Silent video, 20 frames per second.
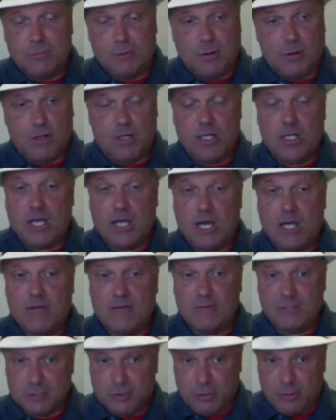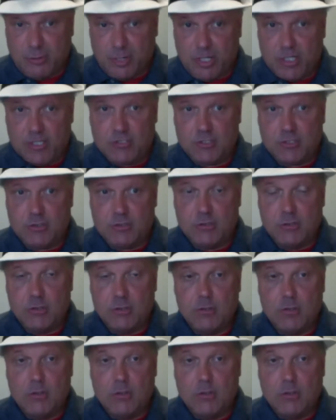or any kind of discrimination,